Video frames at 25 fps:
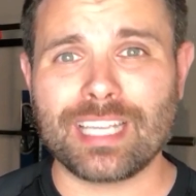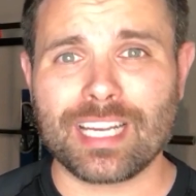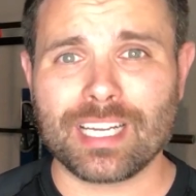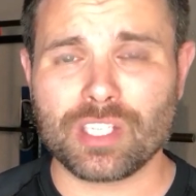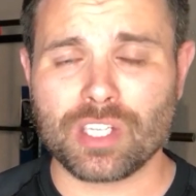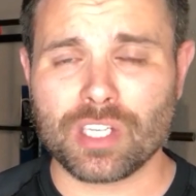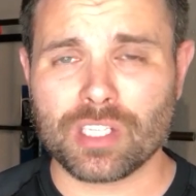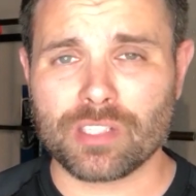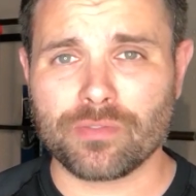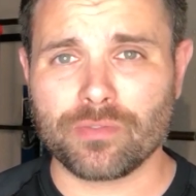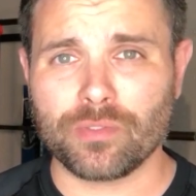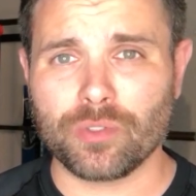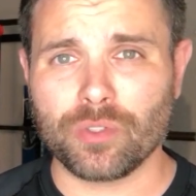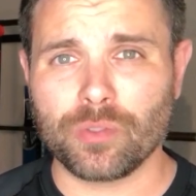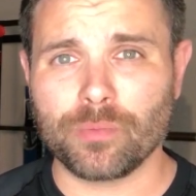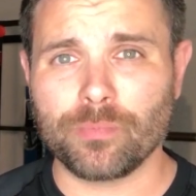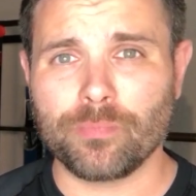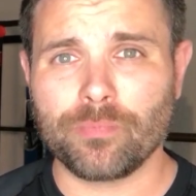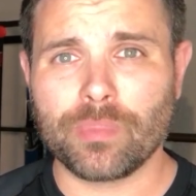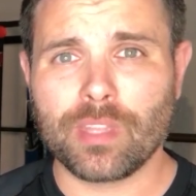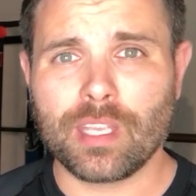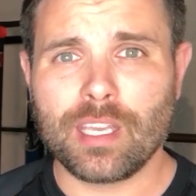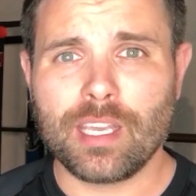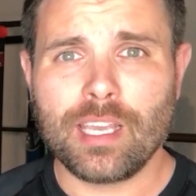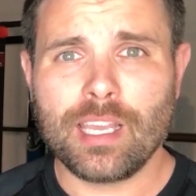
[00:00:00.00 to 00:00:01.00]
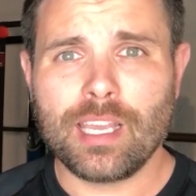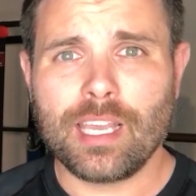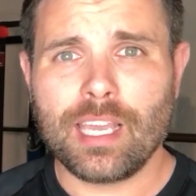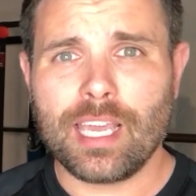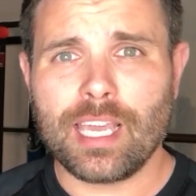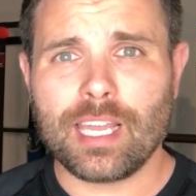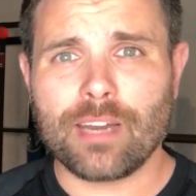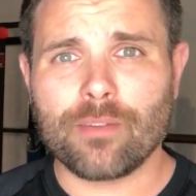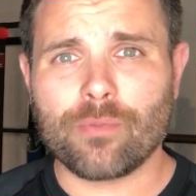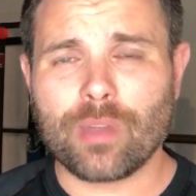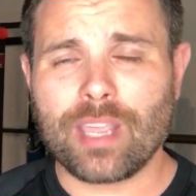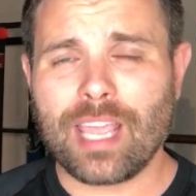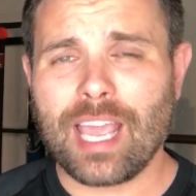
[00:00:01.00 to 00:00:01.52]
digest food.
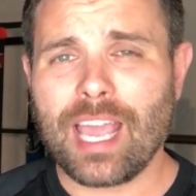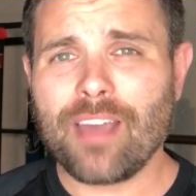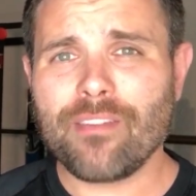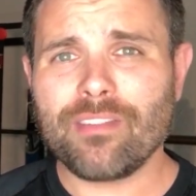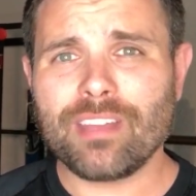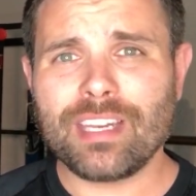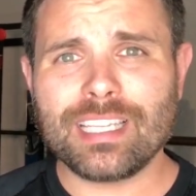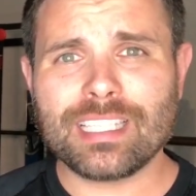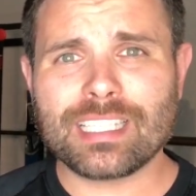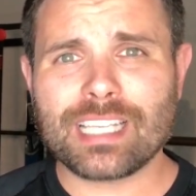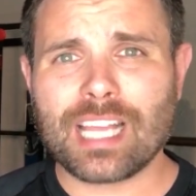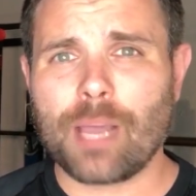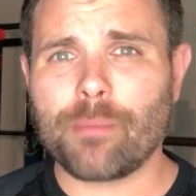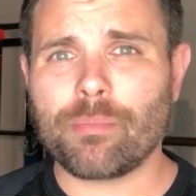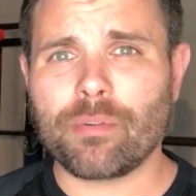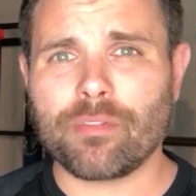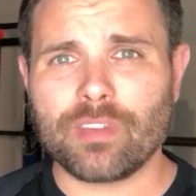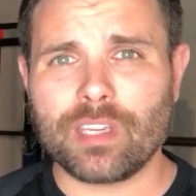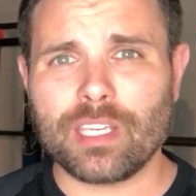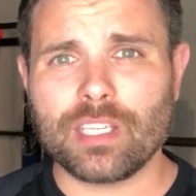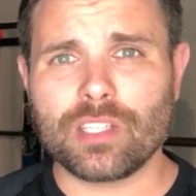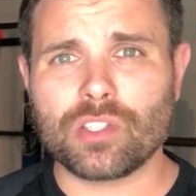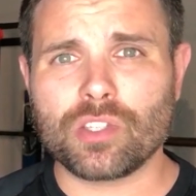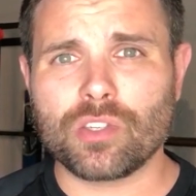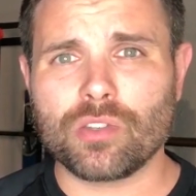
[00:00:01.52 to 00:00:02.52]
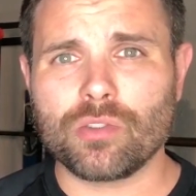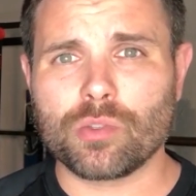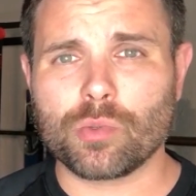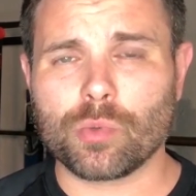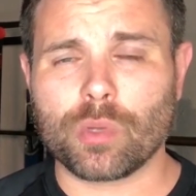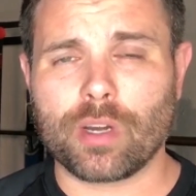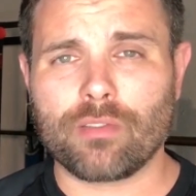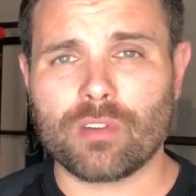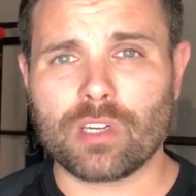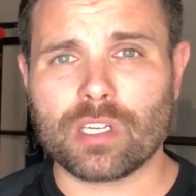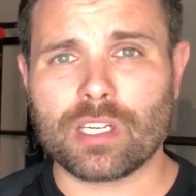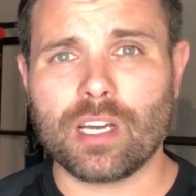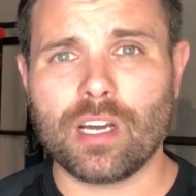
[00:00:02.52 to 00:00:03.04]
And if we have any type of issues
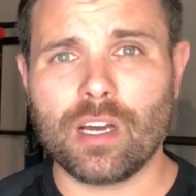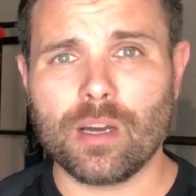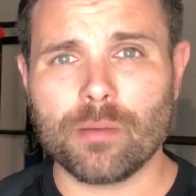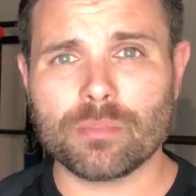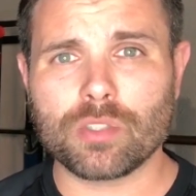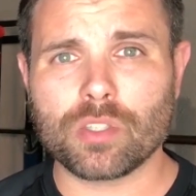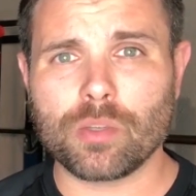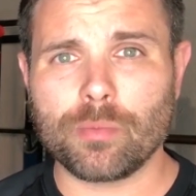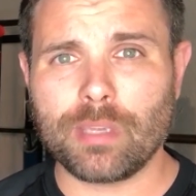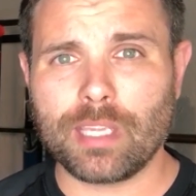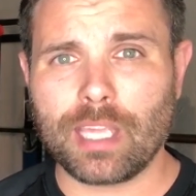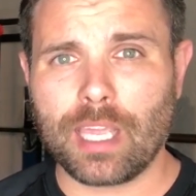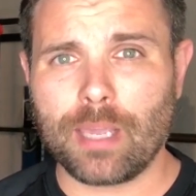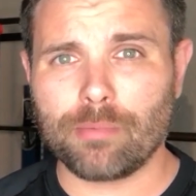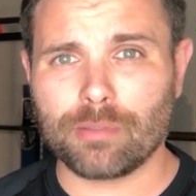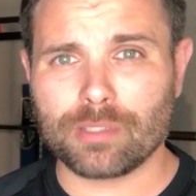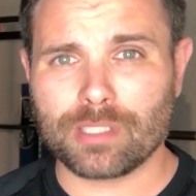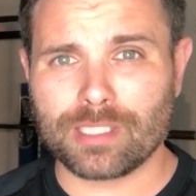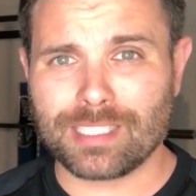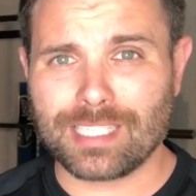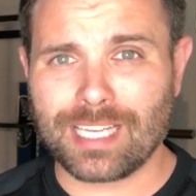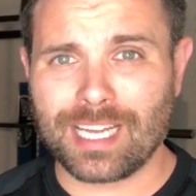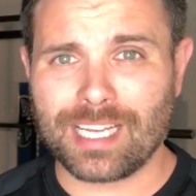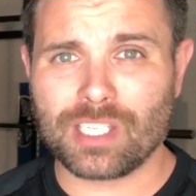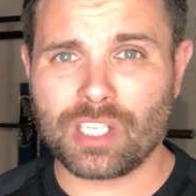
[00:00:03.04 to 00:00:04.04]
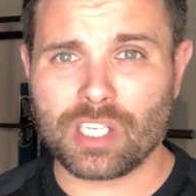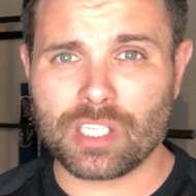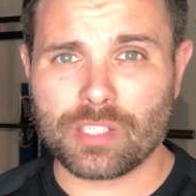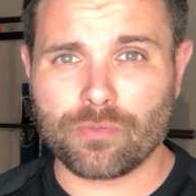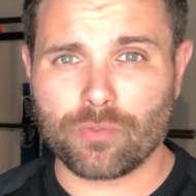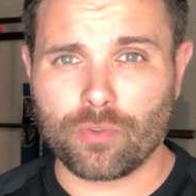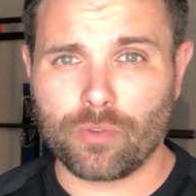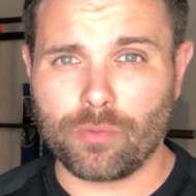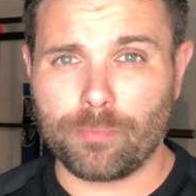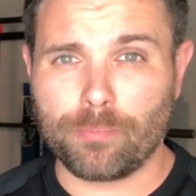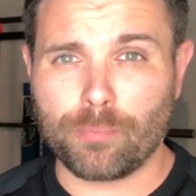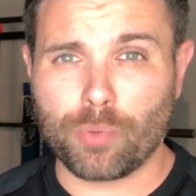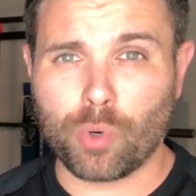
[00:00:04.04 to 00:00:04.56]
whenever it comes to being able to digest
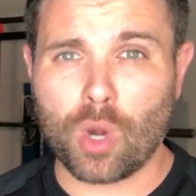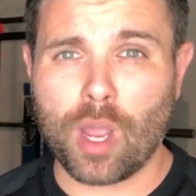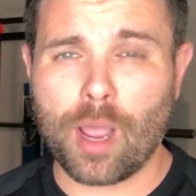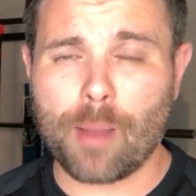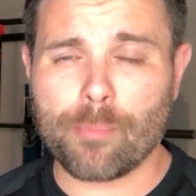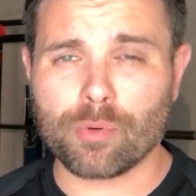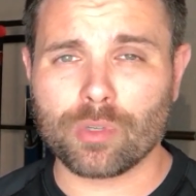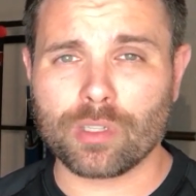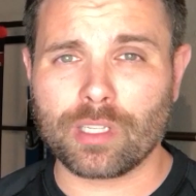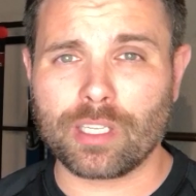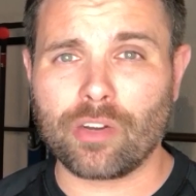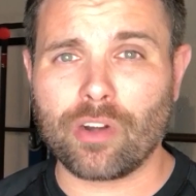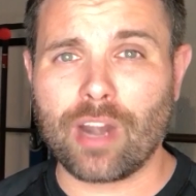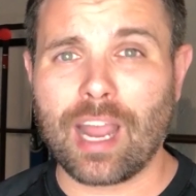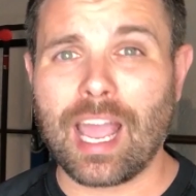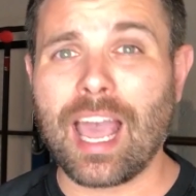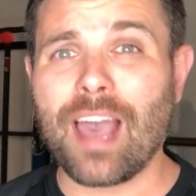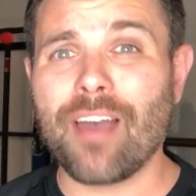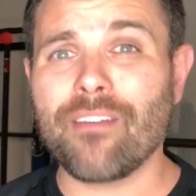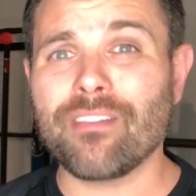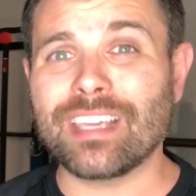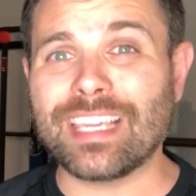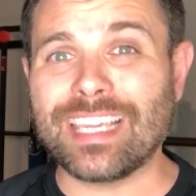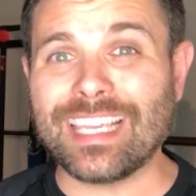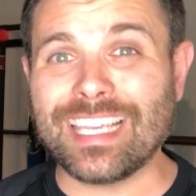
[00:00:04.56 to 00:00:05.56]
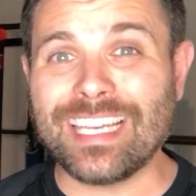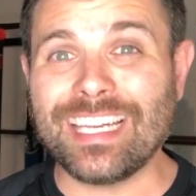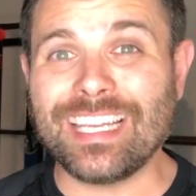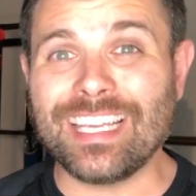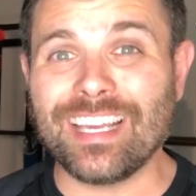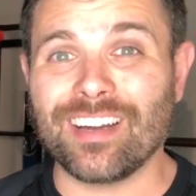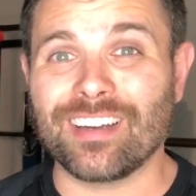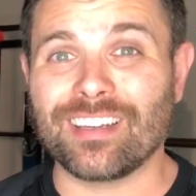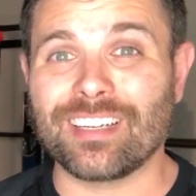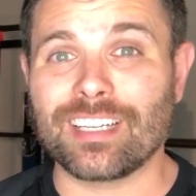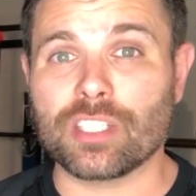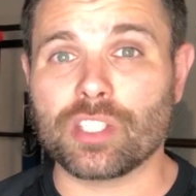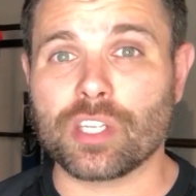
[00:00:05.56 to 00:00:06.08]
food properly or having
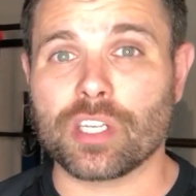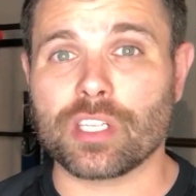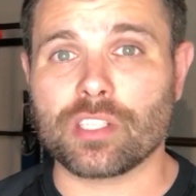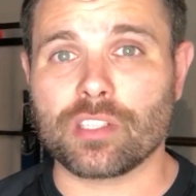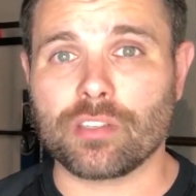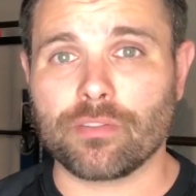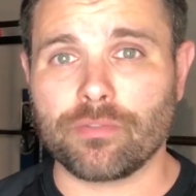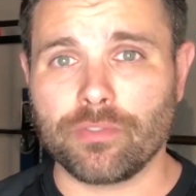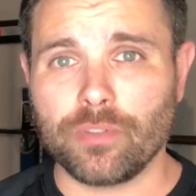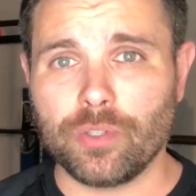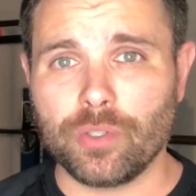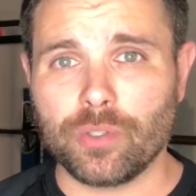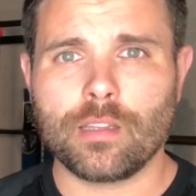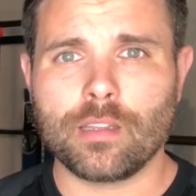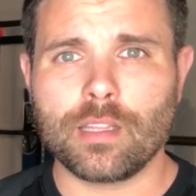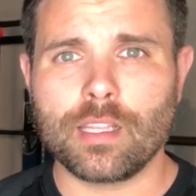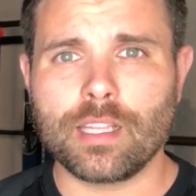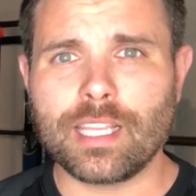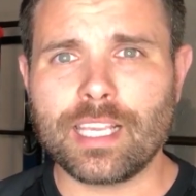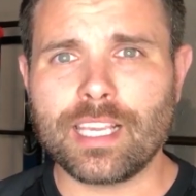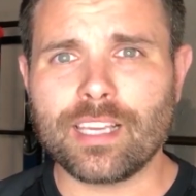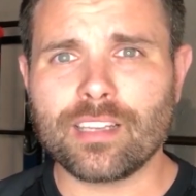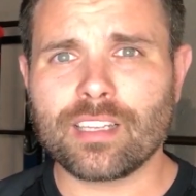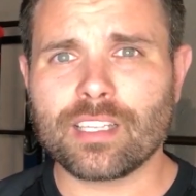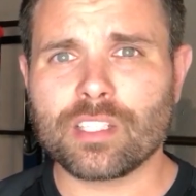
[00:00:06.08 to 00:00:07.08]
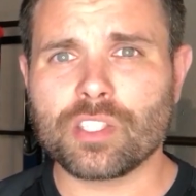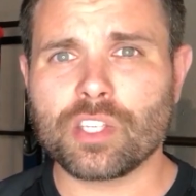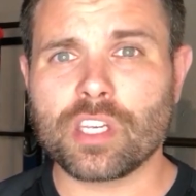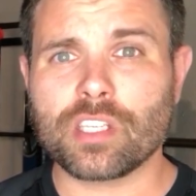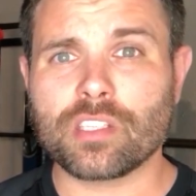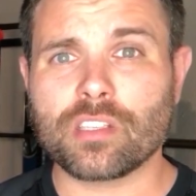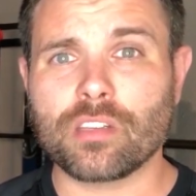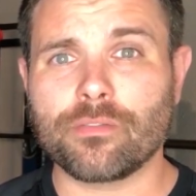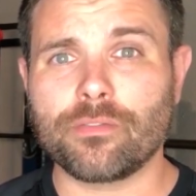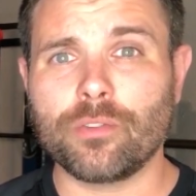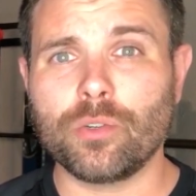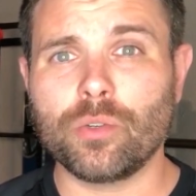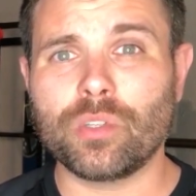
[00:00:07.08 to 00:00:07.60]
any undigested food, then the
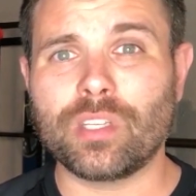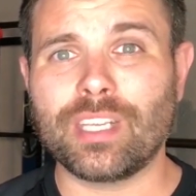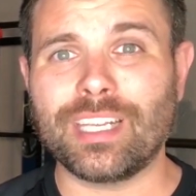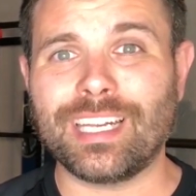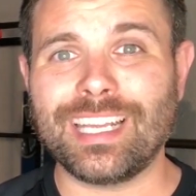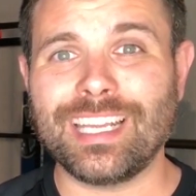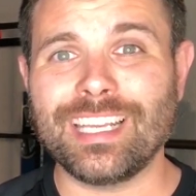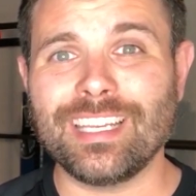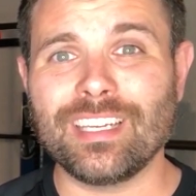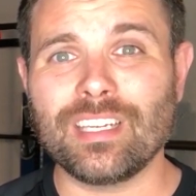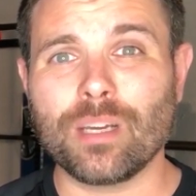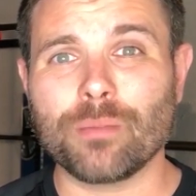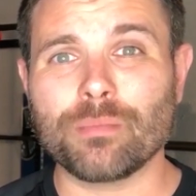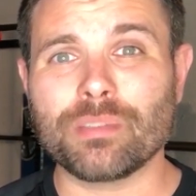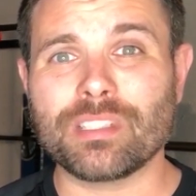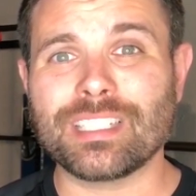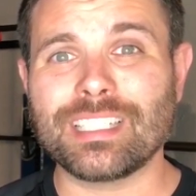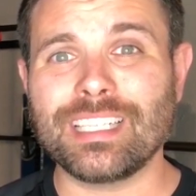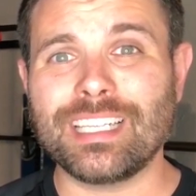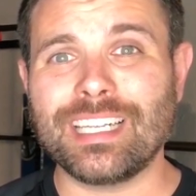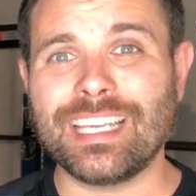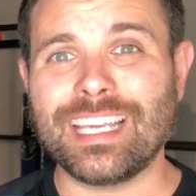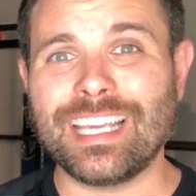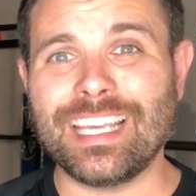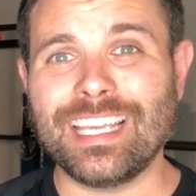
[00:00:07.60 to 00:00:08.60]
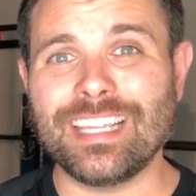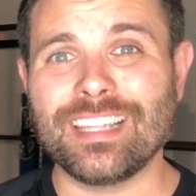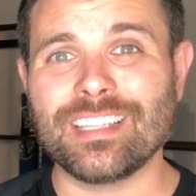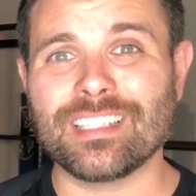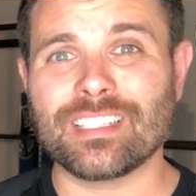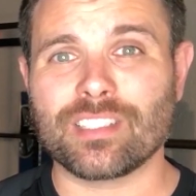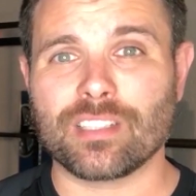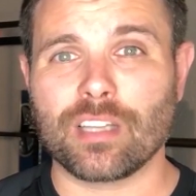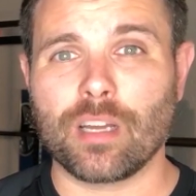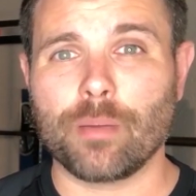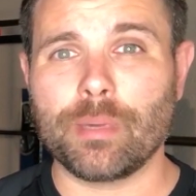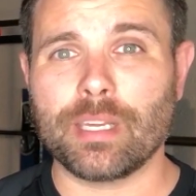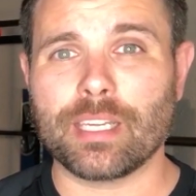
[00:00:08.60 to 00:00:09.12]
undigested food can end up sitting in the
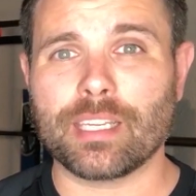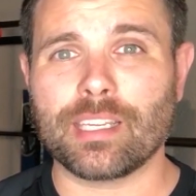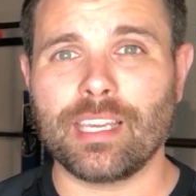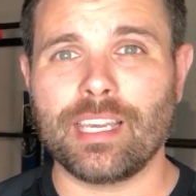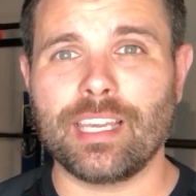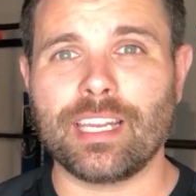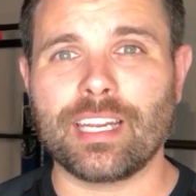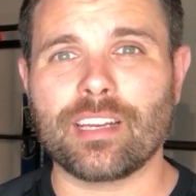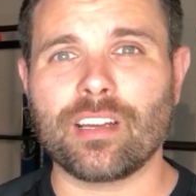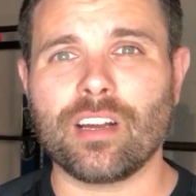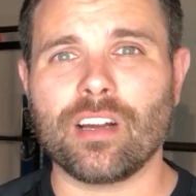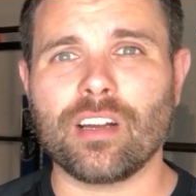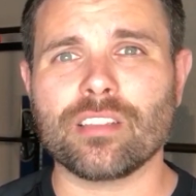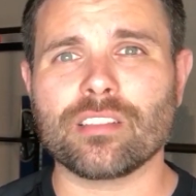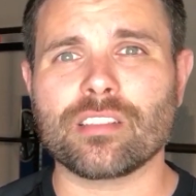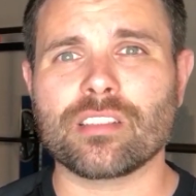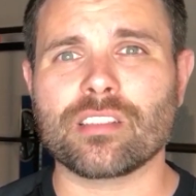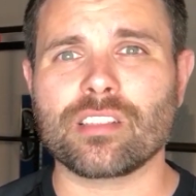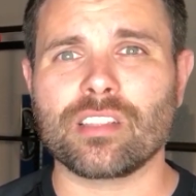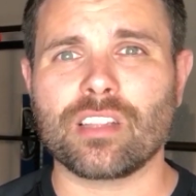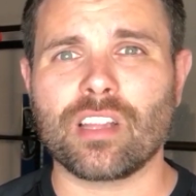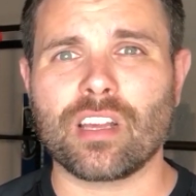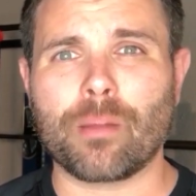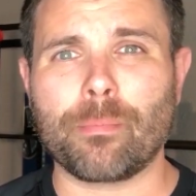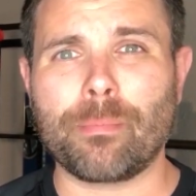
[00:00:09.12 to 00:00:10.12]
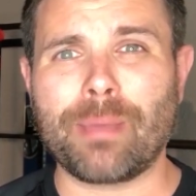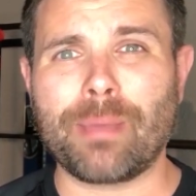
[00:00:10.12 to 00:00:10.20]
stomach and it causes a lot